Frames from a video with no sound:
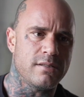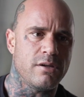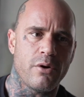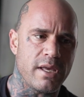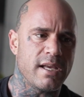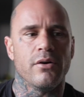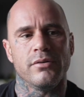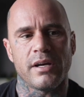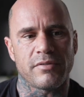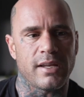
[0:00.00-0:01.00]
No ego
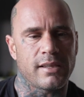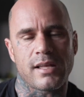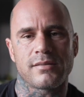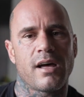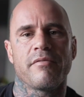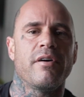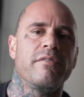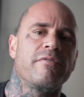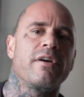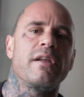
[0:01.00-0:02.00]
lifting. That's not
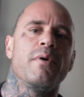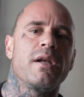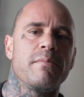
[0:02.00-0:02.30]
fun for anybody